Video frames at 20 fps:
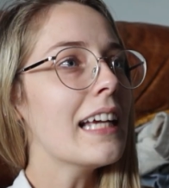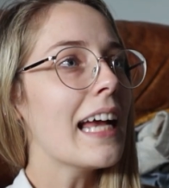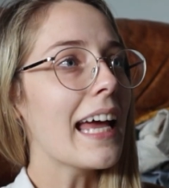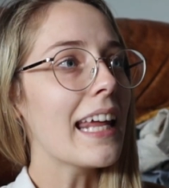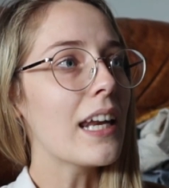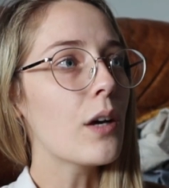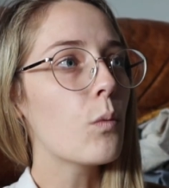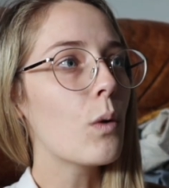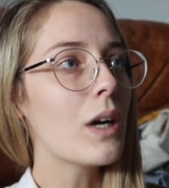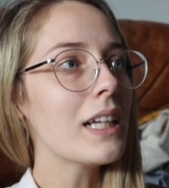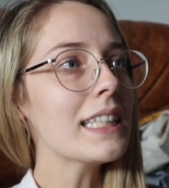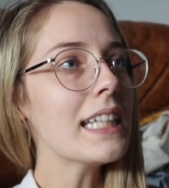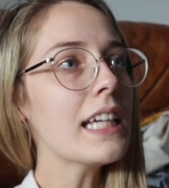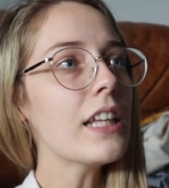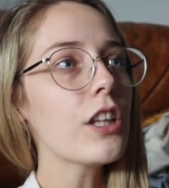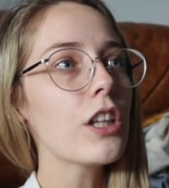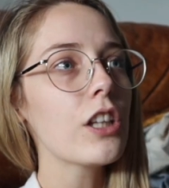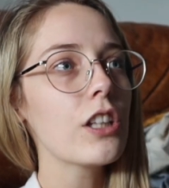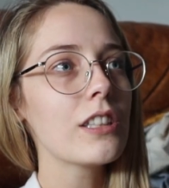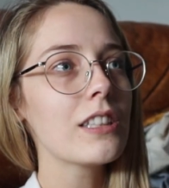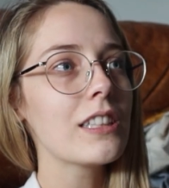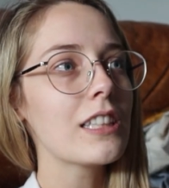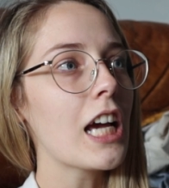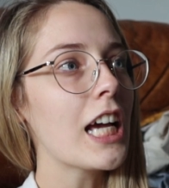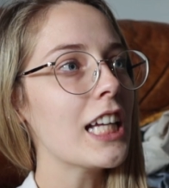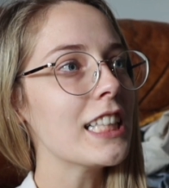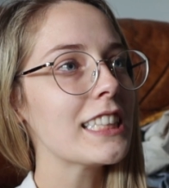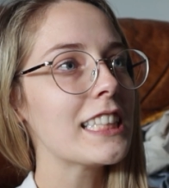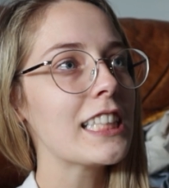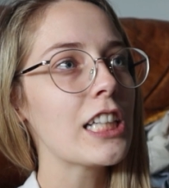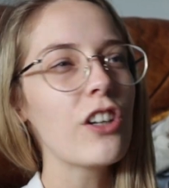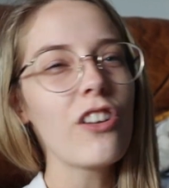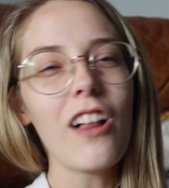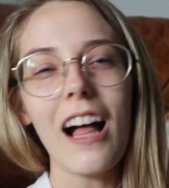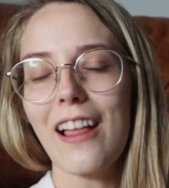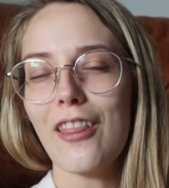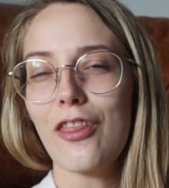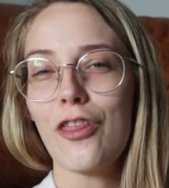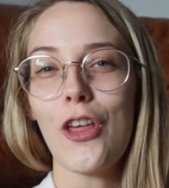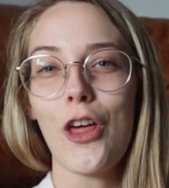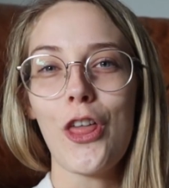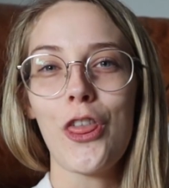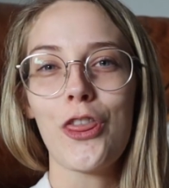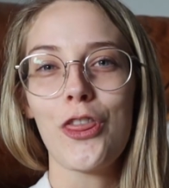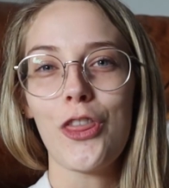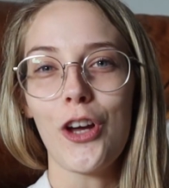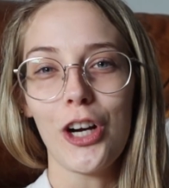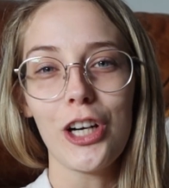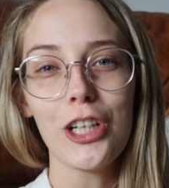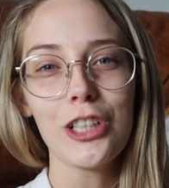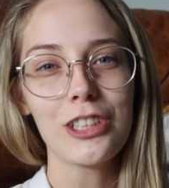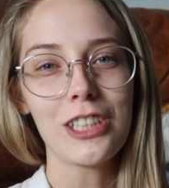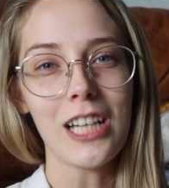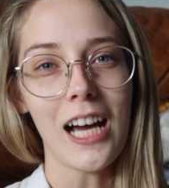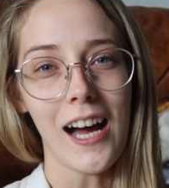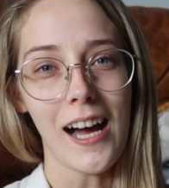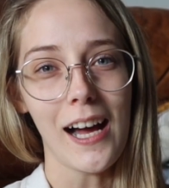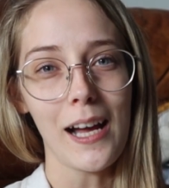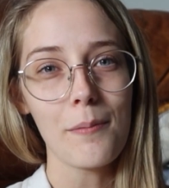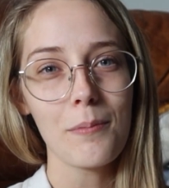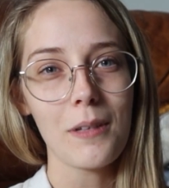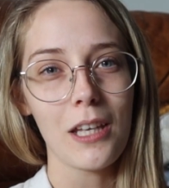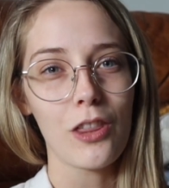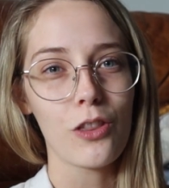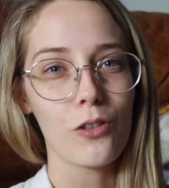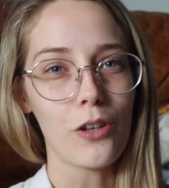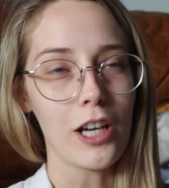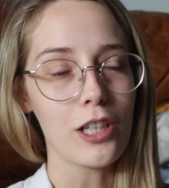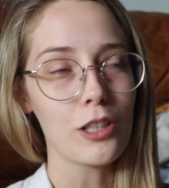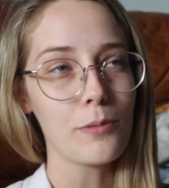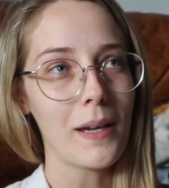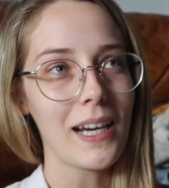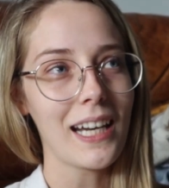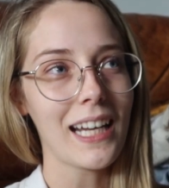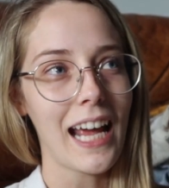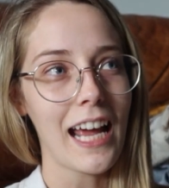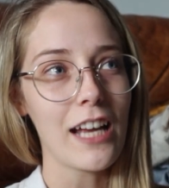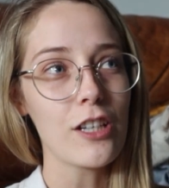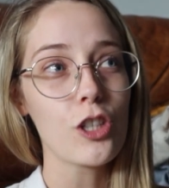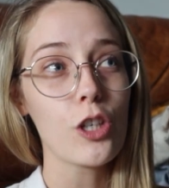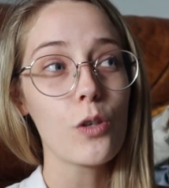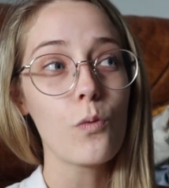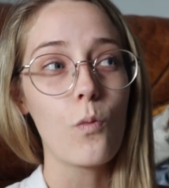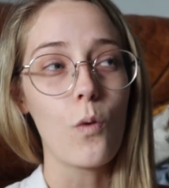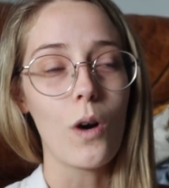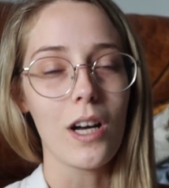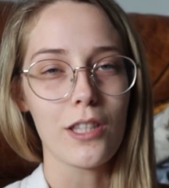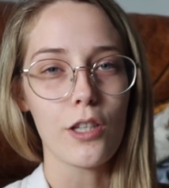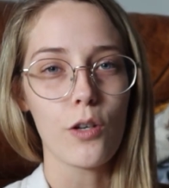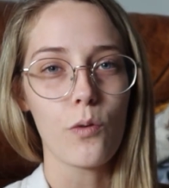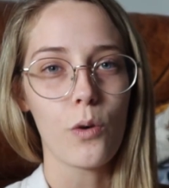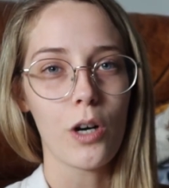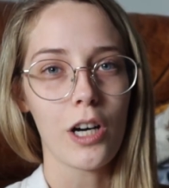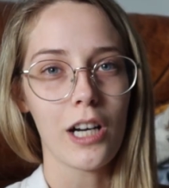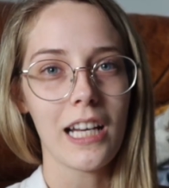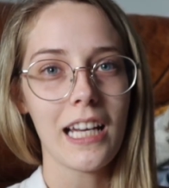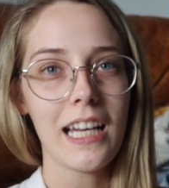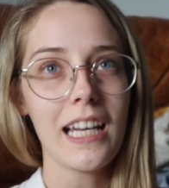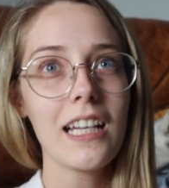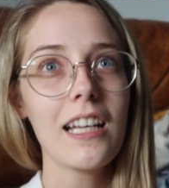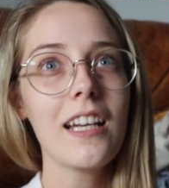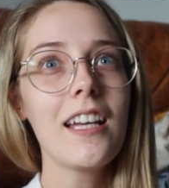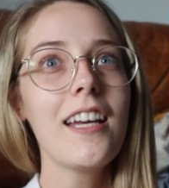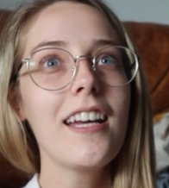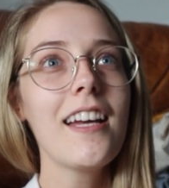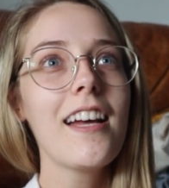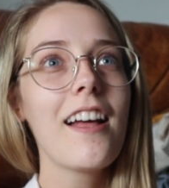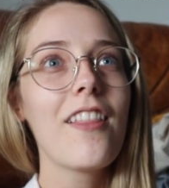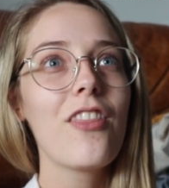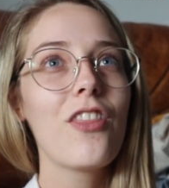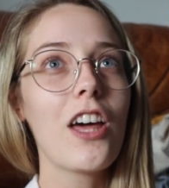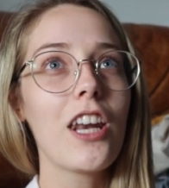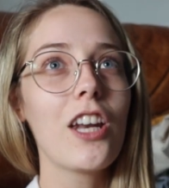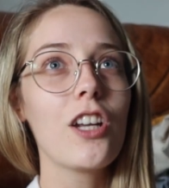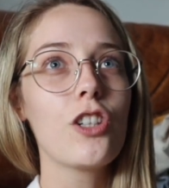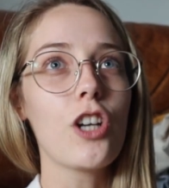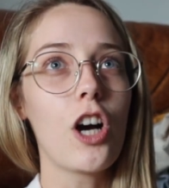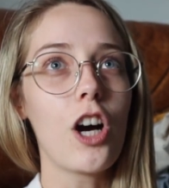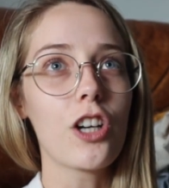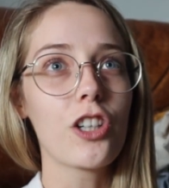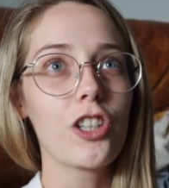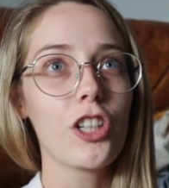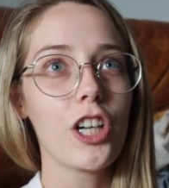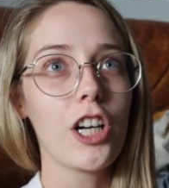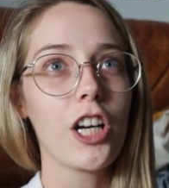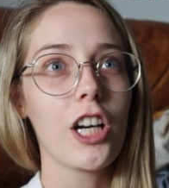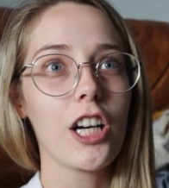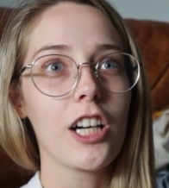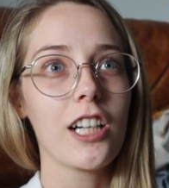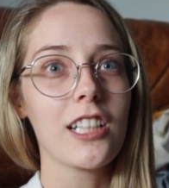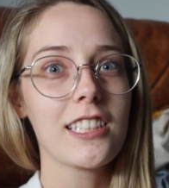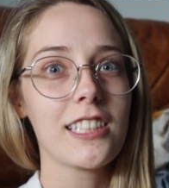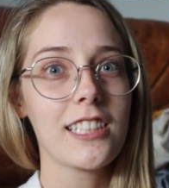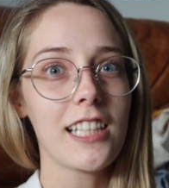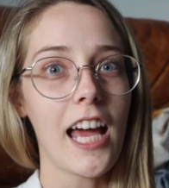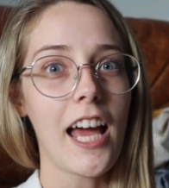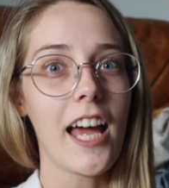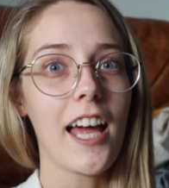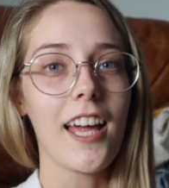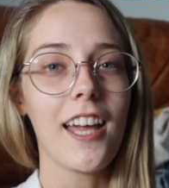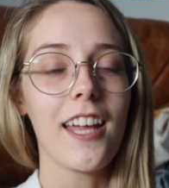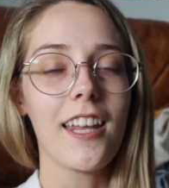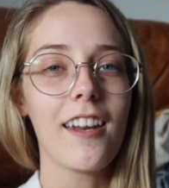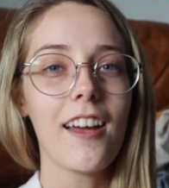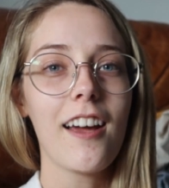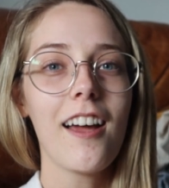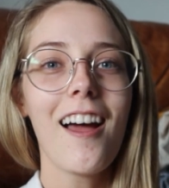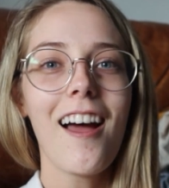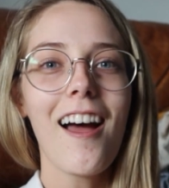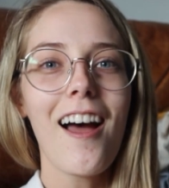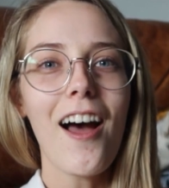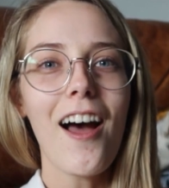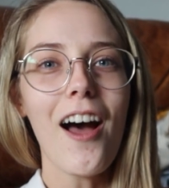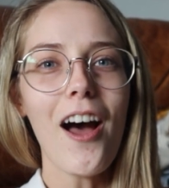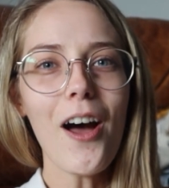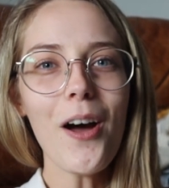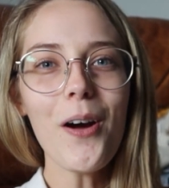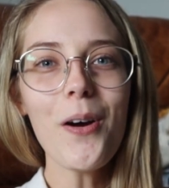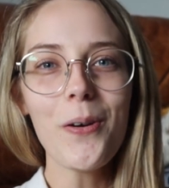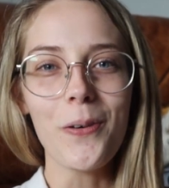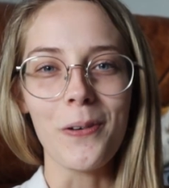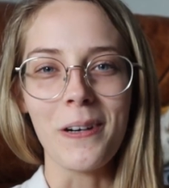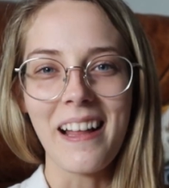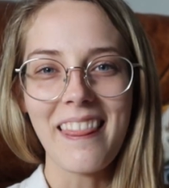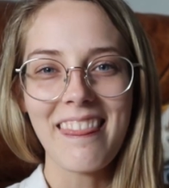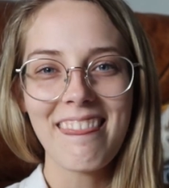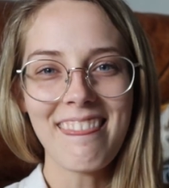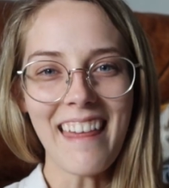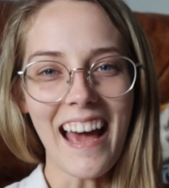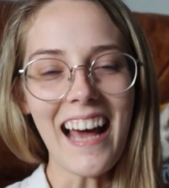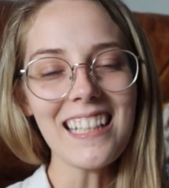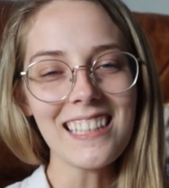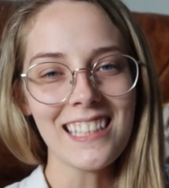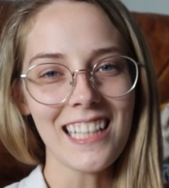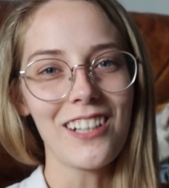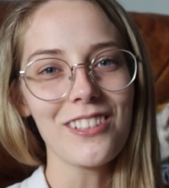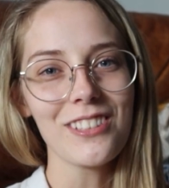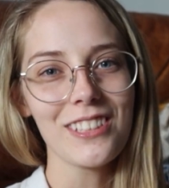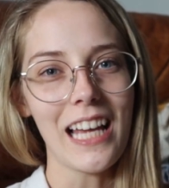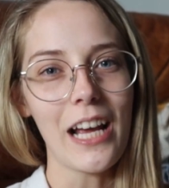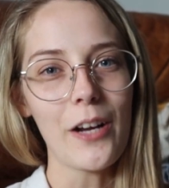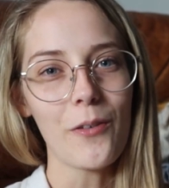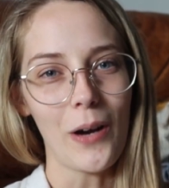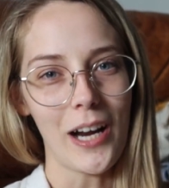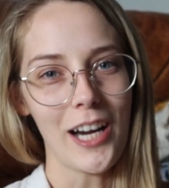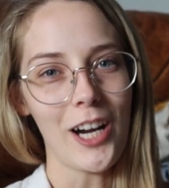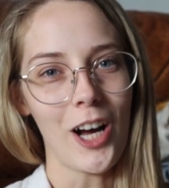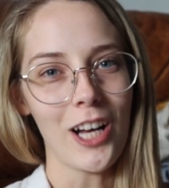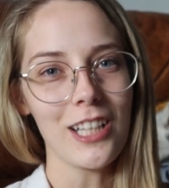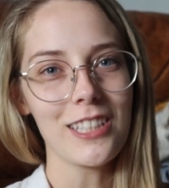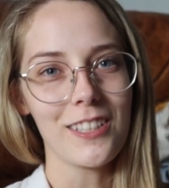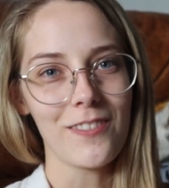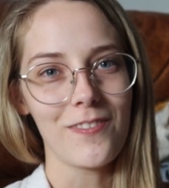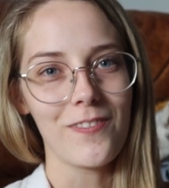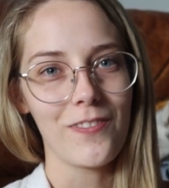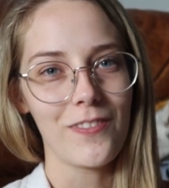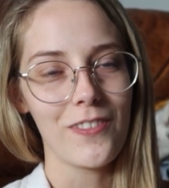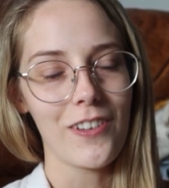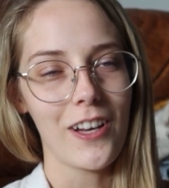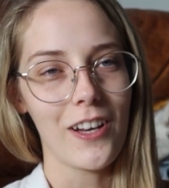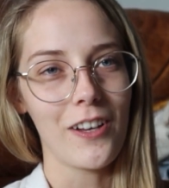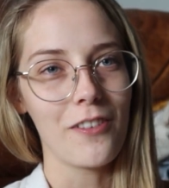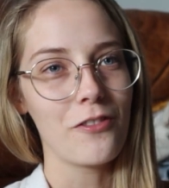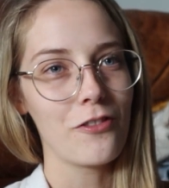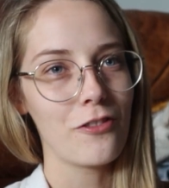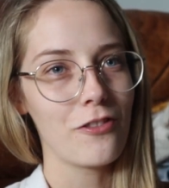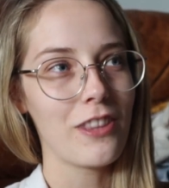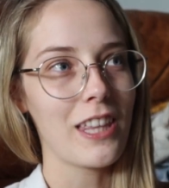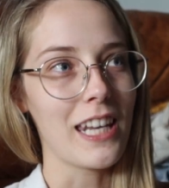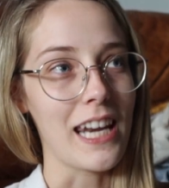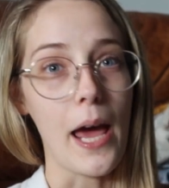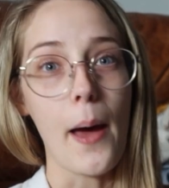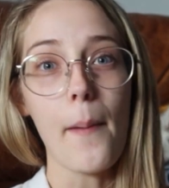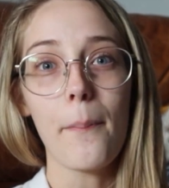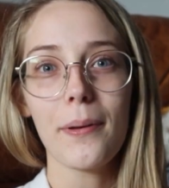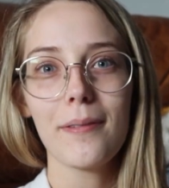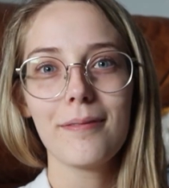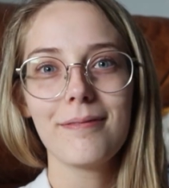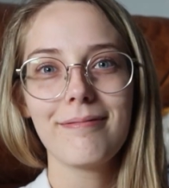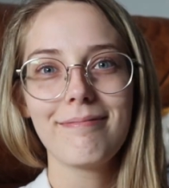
And it wasn't until like the third time that thrush medication wasn't working that a doctor said, oh, that sounds like Raynaud's of the nip.